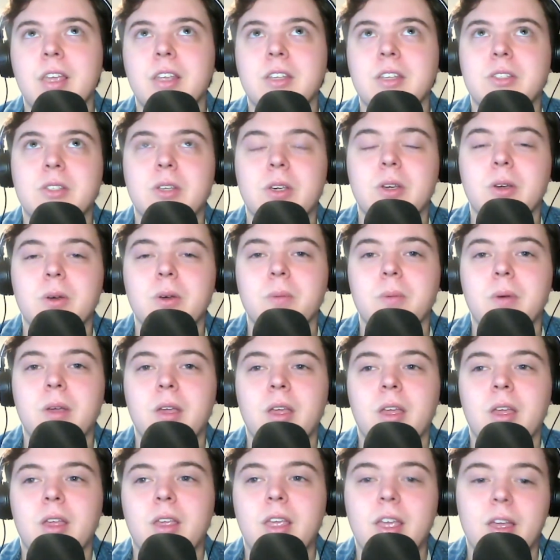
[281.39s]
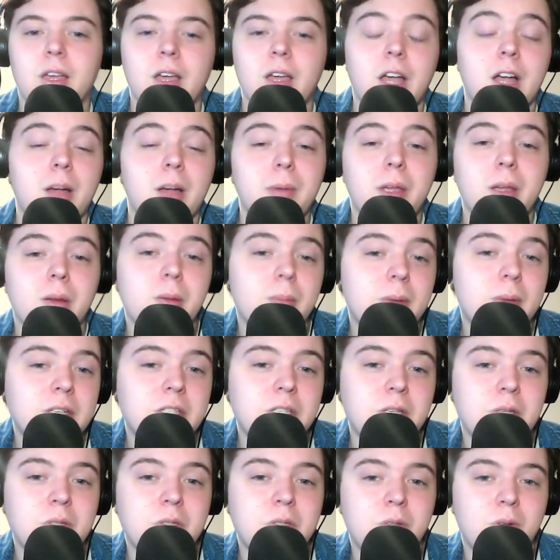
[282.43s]
So yeah, I'll be coming back
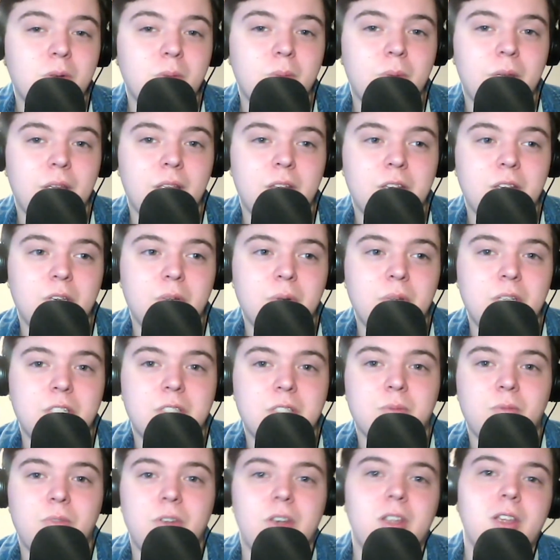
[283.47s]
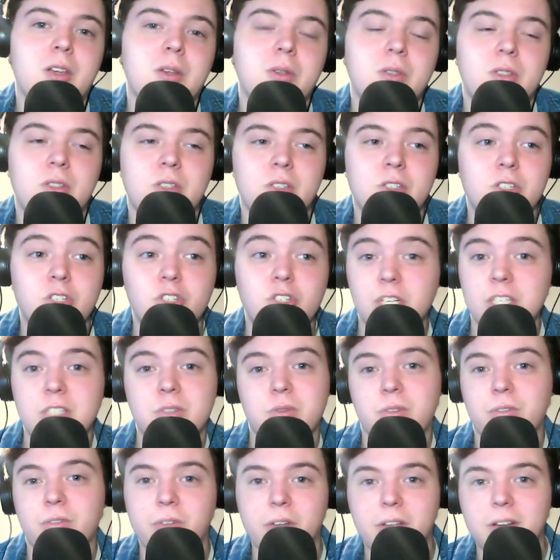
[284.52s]
to YouTube and doing some videos just
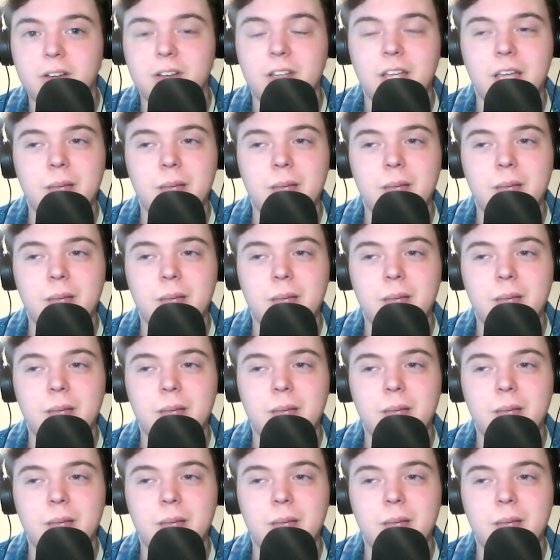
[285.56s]
for fun.